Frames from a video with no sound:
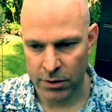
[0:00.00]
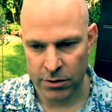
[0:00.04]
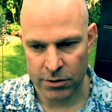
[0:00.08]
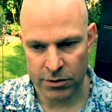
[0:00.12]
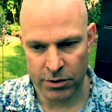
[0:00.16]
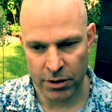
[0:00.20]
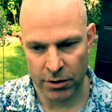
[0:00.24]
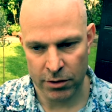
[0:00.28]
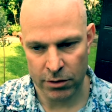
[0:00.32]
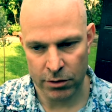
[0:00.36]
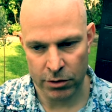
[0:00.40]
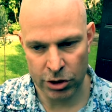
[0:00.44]

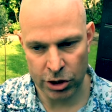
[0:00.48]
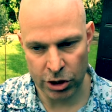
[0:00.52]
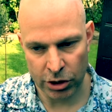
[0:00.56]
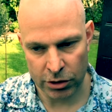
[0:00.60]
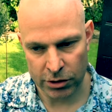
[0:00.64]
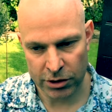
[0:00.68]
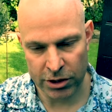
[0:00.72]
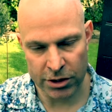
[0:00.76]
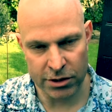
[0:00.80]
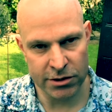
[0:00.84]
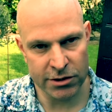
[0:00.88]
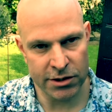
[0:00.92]
So
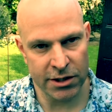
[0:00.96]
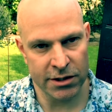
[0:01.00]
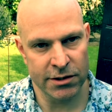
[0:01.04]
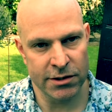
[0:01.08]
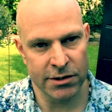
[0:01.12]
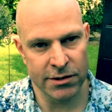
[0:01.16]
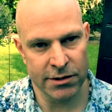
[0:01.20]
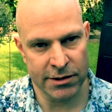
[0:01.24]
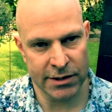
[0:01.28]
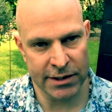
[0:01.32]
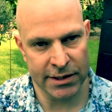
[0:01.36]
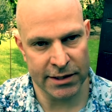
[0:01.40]

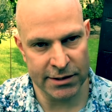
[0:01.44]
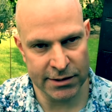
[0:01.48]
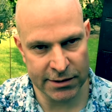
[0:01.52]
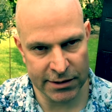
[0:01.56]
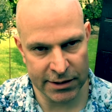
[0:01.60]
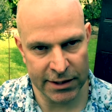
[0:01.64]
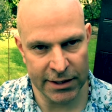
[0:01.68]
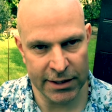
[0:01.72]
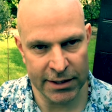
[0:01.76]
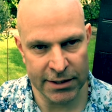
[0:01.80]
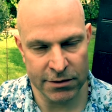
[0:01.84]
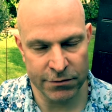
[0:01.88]
consistency is
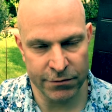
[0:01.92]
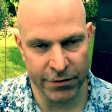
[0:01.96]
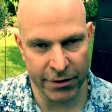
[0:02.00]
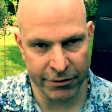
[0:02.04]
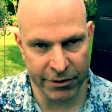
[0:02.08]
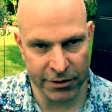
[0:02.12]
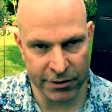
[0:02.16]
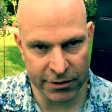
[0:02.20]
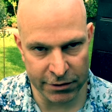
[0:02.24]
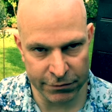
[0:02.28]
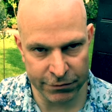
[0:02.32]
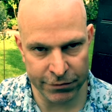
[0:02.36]
key. It's
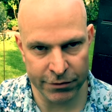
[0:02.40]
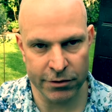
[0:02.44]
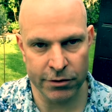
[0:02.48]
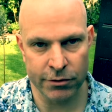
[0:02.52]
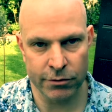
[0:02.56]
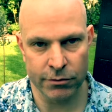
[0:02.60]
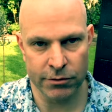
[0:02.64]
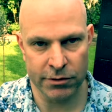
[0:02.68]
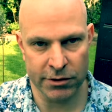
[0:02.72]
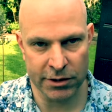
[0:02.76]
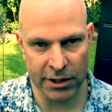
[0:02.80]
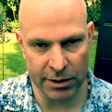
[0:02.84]
very
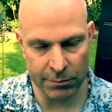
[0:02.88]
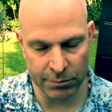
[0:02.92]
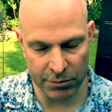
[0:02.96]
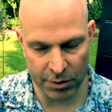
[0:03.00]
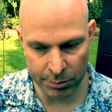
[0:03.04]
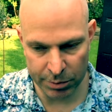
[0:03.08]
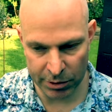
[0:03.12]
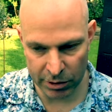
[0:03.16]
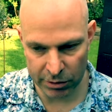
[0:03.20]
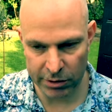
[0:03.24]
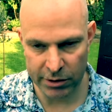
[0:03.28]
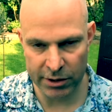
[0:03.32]
difficult to keep
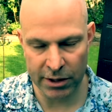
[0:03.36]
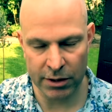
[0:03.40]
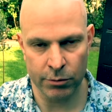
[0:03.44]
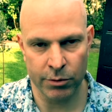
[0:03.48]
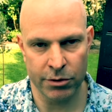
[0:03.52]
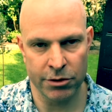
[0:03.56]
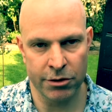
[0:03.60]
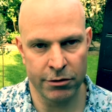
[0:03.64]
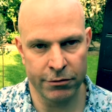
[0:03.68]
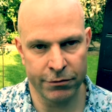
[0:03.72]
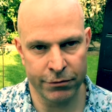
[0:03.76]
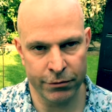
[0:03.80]
the blogging up
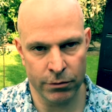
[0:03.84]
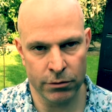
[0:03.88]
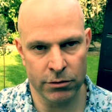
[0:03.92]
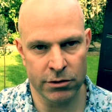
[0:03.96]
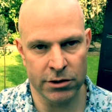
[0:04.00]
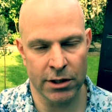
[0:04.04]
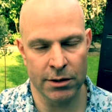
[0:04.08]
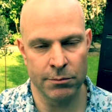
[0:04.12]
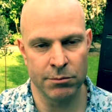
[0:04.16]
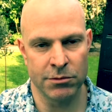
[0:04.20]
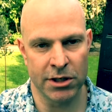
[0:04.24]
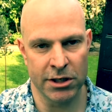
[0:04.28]
when you're a
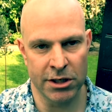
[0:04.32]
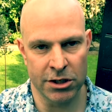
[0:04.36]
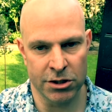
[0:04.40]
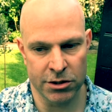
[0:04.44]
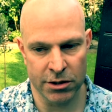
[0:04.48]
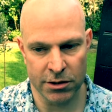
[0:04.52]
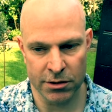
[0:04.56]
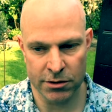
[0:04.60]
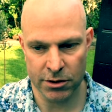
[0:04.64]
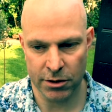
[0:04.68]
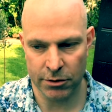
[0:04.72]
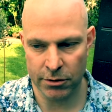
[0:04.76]
full-time
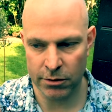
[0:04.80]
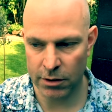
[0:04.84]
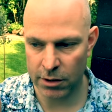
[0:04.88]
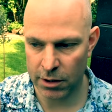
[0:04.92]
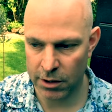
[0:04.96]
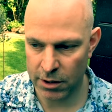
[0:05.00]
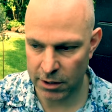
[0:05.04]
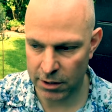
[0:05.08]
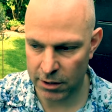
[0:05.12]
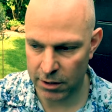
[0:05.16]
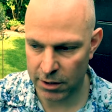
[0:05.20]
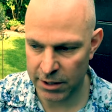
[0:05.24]
teacher, so
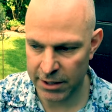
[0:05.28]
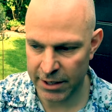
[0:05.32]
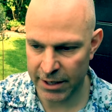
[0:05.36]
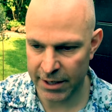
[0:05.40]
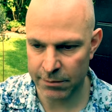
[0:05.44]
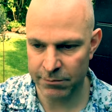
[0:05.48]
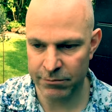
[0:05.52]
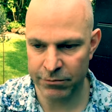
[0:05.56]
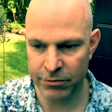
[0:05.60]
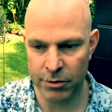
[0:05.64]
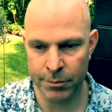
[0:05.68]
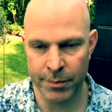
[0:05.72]
I
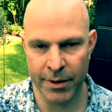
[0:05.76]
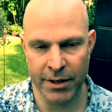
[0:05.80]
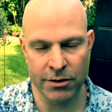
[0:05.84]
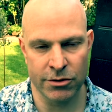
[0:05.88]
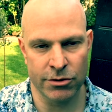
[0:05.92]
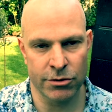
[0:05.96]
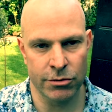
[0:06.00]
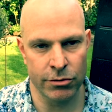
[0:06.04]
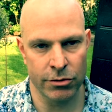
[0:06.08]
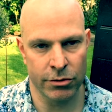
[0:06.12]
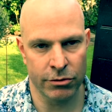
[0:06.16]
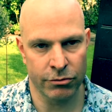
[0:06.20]
aim for
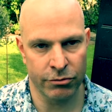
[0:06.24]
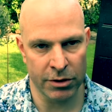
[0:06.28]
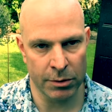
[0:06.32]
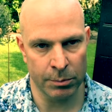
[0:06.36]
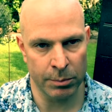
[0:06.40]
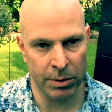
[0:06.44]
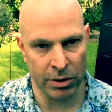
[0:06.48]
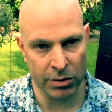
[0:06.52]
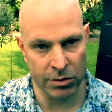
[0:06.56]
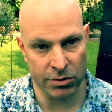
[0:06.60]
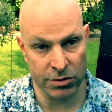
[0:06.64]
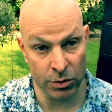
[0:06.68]
about two or three
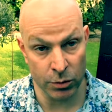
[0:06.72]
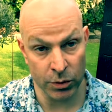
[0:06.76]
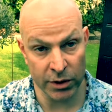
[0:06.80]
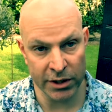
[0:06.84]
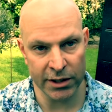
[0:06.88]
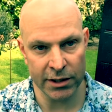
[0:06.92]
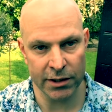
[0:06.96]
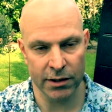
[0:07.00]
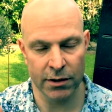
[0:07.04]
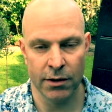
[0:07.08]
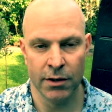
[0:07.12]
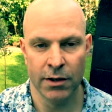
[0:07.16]
blogs a
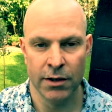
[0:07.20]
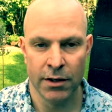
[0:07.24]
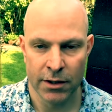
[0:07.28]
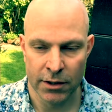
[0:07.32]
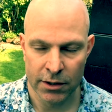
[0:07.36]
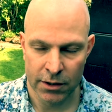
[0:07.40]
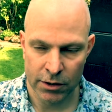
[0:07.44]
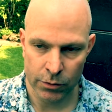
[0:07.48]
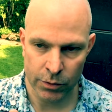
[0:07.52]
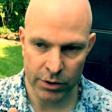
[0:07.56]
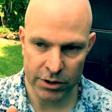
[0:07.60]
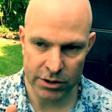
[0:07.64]
week,
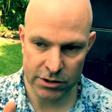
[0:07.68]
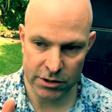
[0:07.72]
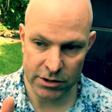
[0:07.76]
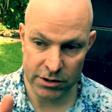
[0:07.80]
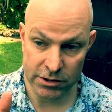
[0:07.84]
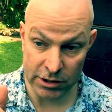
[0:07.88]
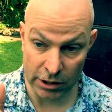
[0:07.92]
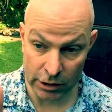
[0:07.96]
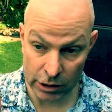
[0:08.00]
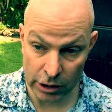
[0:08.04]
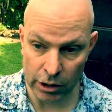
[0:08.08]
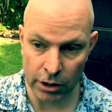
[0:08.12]
which
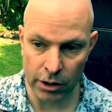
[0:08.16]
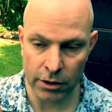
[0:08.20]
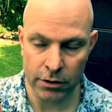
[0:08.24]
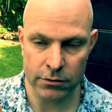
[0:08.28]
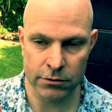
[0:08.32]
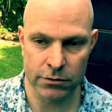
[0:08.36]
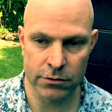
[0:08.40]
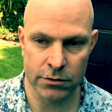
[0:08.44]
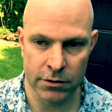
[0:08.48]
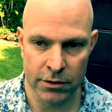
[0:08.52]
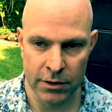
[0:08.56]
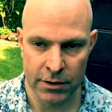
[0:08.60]
is a
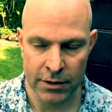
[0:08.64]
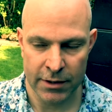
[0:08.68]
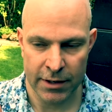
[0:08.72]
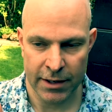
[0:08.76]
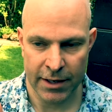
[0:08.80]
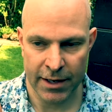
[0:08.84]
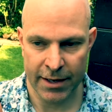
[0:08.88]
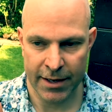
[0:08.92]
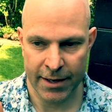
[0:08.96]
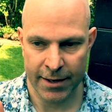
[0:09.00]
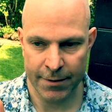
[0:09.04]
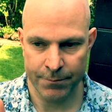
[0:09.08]
lot.
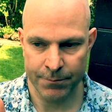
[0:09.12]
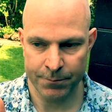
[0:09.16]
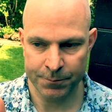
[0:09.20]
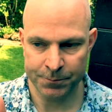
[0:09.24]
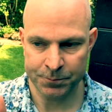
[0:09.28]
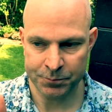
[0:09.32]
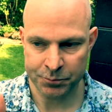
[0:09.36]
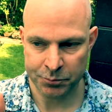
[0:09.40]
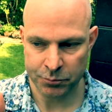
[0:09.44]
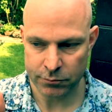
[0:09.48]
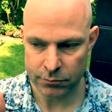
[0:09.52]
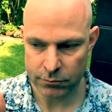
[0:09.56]

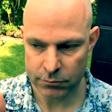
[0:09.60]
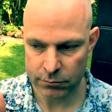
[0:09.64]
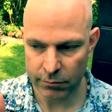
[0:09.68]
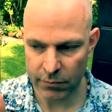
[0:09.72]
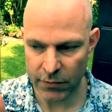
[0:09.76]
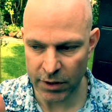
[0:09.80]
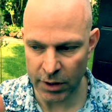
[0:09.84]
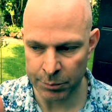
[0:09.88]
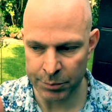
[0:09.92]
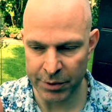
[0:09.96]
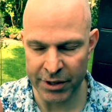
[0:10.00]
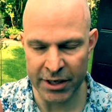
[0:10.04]

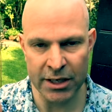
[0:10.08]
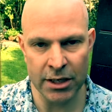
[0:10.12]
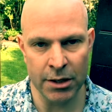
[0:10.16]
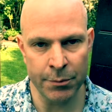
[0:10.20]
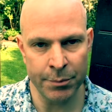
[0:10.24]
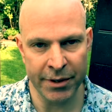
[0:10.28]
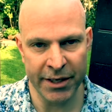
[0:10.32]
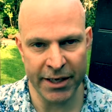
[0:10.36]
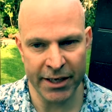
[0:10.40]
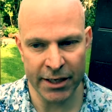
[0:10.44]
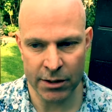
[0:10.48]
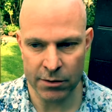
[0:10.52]
But in
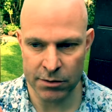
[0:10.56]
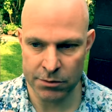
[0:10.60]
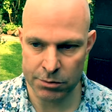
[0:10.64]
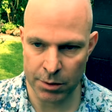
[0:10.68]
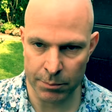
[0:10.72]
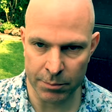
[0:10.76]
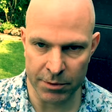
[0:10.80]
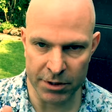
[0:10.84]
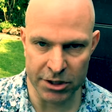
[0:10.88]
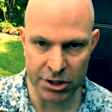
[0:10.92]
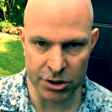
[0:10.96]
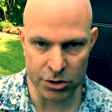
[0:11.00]
the beginning, it's
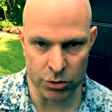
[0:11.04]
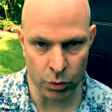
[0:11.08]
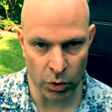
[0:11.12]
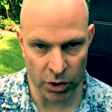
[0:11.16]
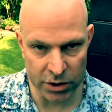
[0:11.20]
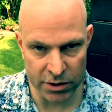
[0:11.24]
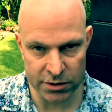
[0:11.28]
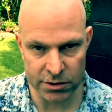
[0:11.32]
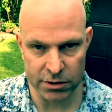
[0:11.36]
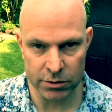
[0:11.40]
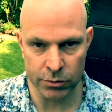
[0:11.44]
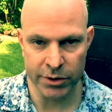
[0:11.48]
probably just
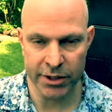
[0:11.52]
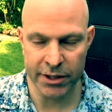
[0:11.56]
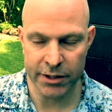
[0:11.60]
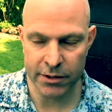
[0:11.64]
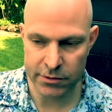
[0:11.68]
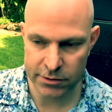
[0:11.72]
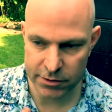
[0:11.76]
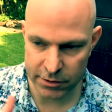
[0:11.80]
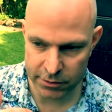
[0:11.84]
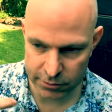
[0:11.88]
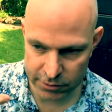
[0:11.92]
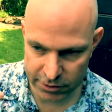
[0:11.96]
once a
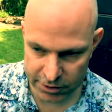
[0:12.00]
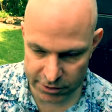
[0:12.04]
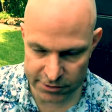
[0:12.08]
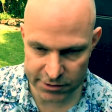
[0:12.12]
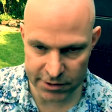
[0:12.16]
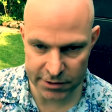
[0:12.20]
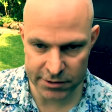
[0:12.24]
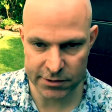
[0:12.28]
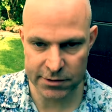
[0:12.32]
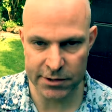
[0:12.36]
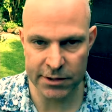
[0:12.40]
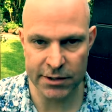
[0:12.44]
week, so
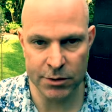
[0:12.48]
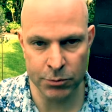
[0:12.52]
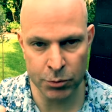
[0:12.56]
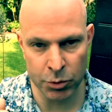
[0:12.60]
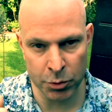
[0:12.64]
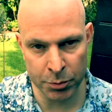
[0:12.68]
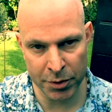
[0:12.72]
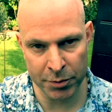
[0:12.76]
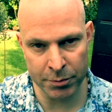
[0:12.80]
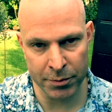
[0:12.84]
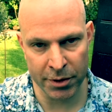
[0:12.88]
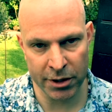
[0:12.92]
consistency
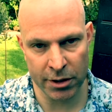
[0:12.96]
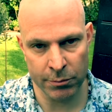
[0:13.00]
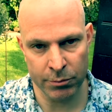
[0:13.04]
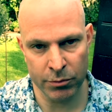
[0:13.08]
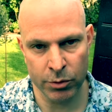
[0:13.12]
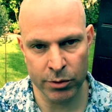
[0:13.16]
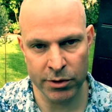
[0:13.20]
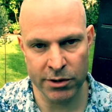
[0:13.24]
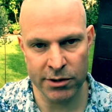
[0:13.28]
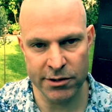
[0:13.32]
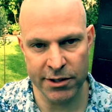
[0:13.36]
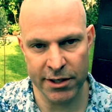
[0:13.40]
would be my
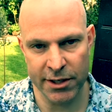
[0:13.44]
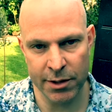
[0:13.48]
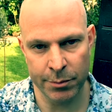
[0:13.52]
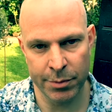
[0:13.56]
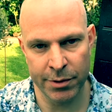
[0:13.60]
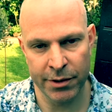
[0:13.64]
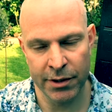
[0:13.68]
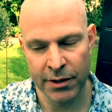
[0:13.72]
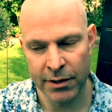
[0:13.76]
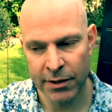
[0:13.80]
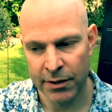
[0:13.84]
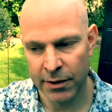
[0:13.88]
number one tip.